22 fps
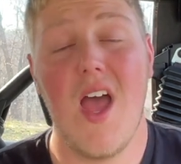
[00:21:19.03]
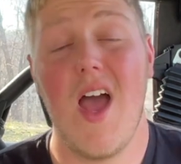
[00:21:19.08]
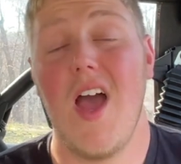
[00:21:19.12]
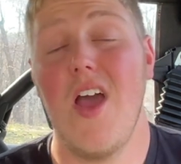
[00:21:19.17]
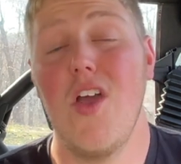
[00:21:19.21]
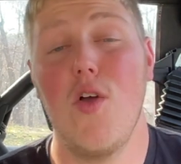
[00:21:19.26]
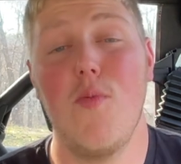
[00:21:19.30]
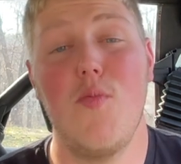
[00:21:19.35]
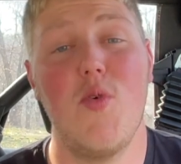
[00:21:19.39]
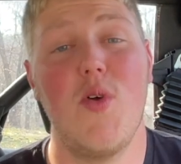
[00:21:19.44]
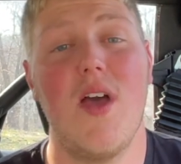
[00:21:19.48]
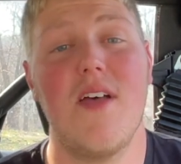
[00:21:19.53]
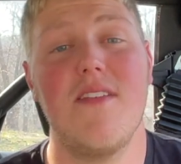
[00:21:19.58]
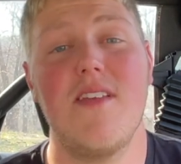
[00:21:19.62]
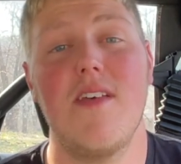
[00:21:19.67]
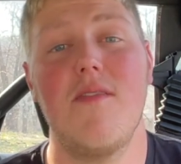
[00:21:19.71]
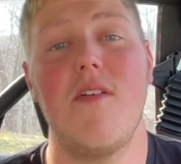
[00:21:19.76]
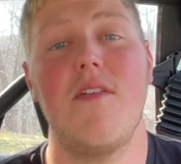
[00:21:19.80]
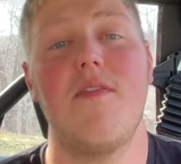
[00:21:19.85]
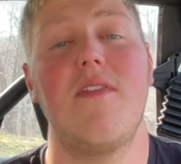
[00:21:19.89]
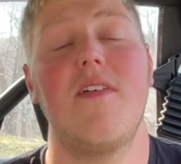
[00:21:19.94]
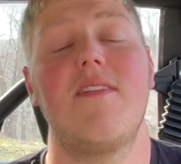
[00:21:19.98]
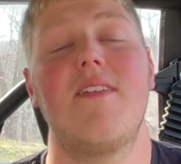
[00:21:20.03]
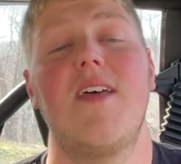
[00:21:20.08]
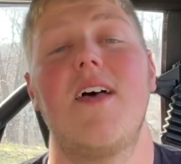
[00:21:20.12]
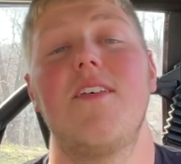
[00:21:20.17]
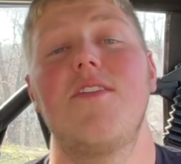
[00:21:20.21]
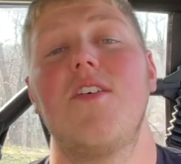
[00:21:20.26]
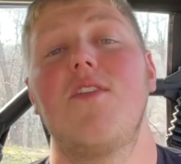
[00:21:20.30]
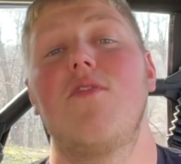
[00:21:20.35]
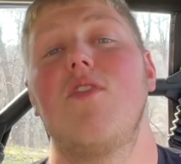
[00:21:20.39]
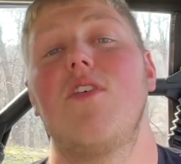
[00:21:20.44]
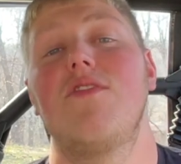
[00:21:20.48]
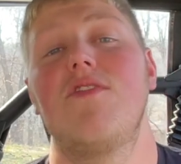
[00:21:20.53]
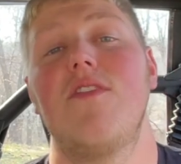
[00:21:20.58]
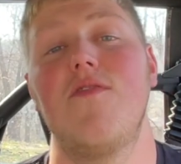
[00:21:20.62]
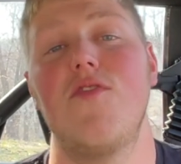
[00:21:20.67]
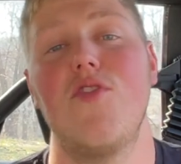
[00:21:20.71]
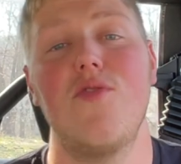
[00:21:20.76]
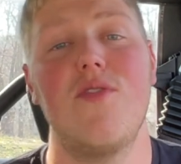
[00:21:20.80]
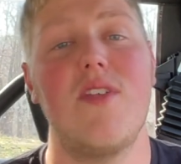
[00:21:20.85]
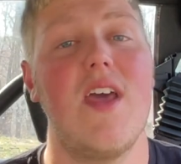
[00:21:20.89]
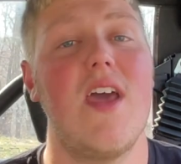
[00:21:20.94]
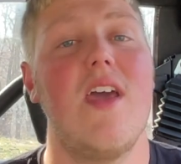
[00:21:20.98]
I hope you guys have a fantastic rest of
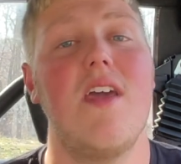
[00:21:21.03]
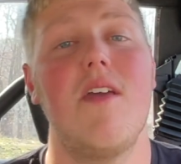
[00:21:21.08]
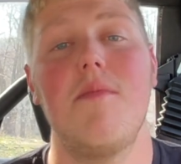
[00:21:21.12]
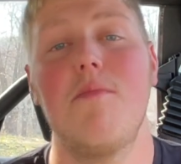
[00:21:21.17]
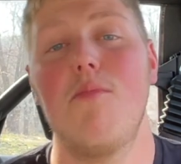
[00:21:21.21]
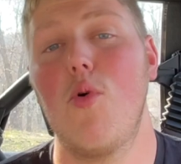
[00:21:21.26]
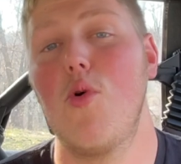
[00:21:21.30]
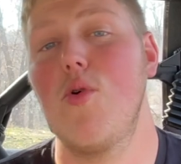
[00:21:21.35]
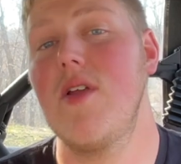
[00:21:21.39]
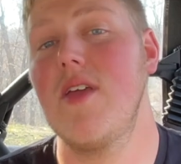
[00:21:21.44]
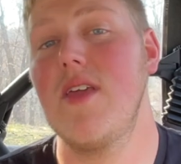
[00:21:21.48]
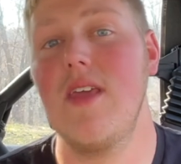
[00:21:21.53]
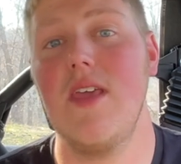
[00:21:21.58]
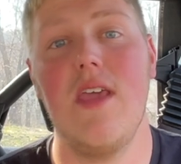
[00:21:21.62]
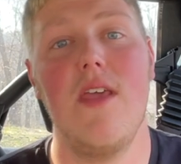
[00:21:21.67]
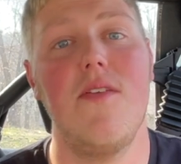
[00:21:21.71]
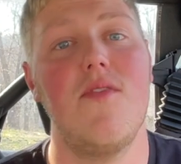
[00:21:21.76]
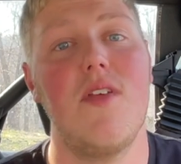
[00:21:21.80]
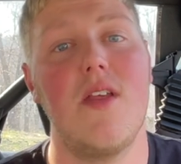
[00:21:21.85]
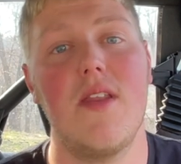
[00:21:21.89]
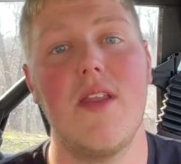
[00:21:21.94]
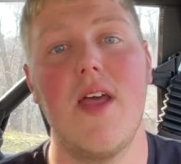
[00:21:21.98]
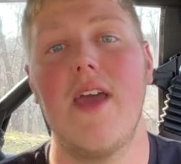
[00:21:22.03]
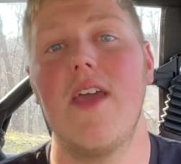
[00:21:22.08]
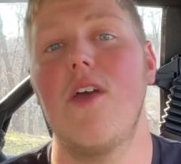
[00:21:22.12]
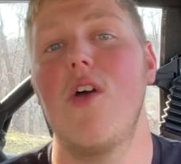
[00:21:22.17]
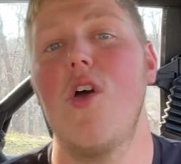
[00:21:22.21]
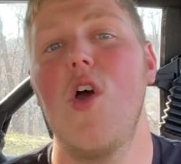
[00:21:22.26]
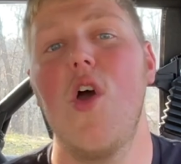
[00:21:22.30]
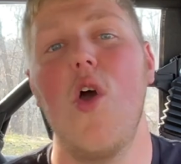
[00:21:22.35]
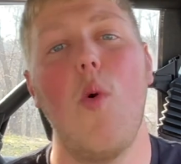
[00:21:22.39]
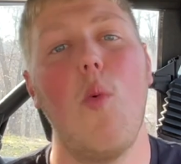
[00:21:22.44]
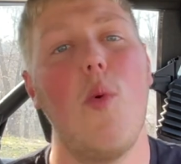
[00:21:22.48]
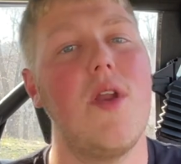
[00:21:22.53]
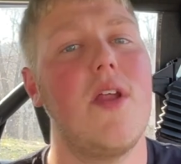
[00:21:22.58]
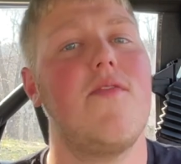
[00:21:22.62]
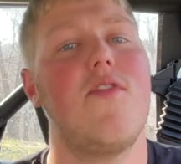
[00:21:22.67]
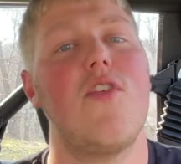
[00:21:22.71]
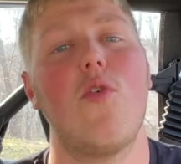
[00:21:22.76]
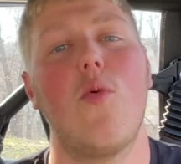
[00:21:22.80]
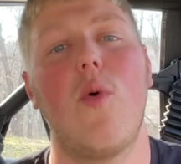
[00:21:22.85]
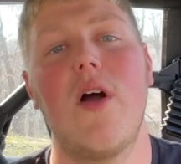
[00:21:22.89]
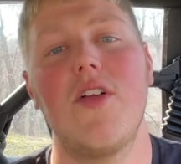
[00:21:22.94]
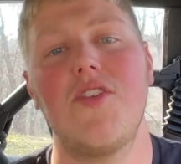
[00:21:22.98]
your day, morning, evening, night, whenever
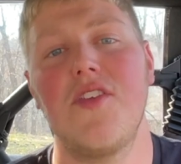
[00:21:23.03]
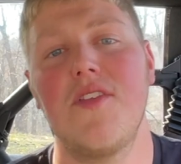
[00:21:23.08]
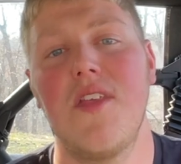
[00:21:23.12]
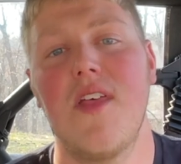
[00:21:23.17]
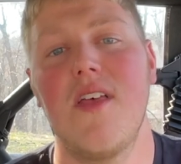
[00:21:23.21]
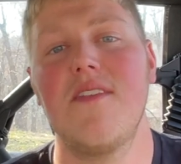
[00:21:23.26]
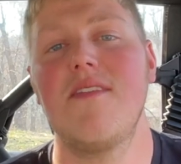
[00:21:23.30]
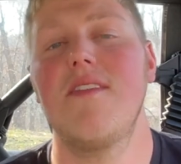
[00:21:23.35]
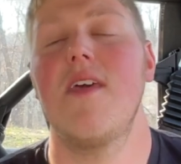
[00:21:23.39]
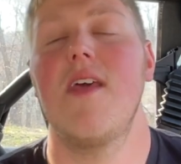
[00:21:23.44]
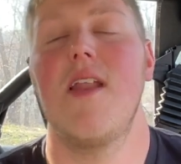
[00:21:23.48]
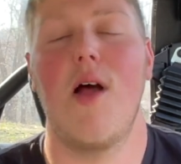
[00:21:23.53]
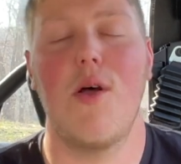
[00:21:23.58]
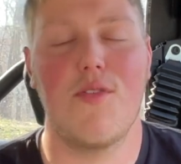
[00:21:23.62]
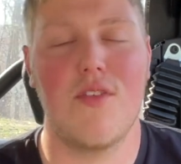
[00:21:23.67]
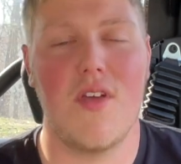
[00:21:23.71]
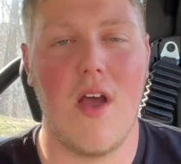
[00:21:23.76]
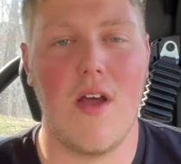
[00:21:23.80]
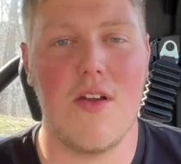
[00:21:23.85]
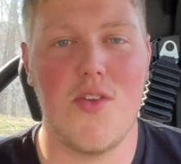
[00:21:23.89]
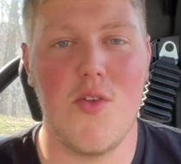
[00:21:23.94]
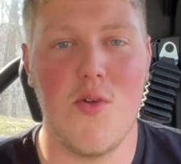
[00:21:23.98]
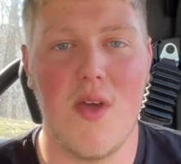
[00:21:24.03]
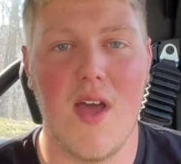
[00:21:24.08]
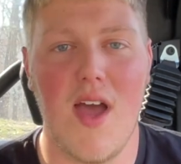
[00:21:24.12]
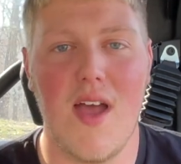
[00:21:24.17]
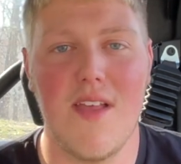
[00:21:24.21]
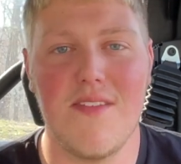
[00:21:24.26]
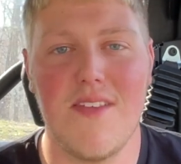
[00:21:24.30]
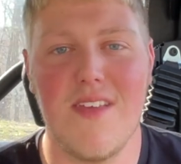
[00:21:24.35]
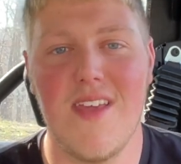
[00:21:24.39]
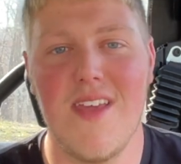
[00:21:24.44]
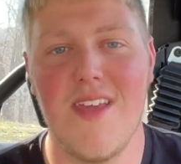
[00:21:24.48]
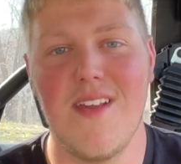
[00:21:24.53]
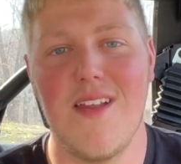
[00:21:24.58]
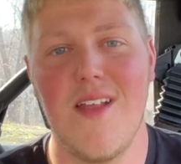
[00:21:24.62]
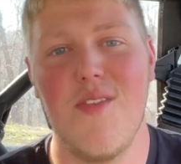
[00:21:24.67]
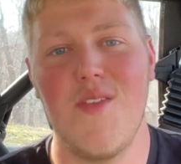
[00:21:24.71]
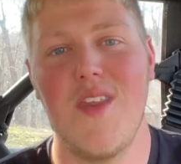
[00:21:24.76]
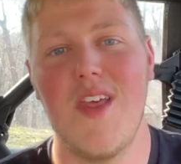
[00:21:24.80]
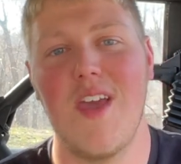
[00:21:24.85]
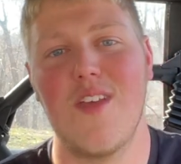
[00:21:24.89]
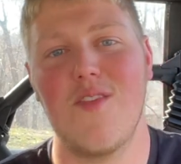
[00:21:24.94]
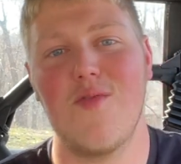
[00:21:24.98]
you're watching this, and I'll talk to you guys in
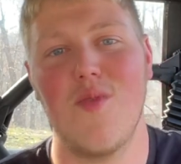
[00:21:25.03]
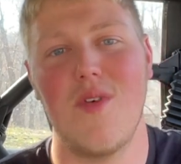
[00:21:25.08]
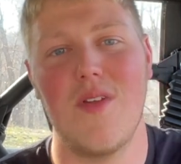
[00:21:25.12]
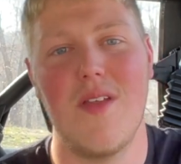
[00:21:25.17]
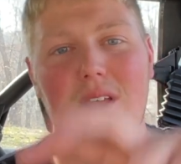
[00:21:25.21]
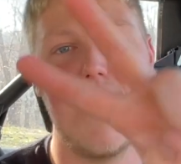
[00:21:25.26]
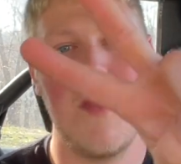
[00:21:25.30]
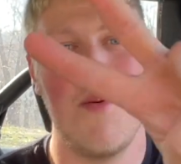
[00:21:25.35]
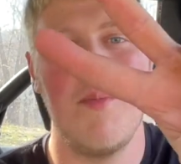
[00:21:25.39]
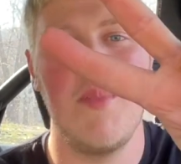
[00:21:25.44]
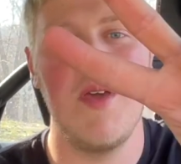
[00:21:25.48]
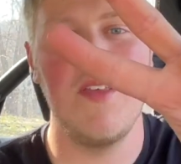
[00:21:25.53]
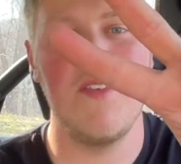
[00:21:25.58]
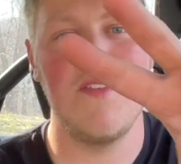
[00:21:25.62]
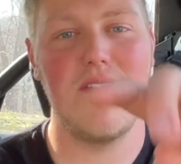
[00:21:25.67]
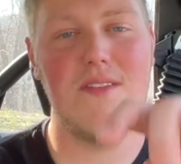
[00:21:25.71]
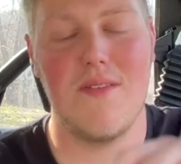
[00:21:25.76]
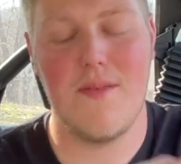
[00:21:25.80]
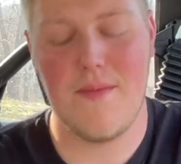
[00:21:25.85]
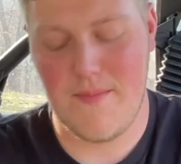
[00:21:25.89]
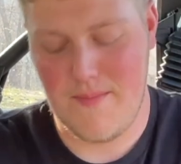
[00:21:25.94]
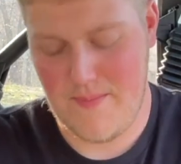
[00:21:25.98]
the next one. Peace.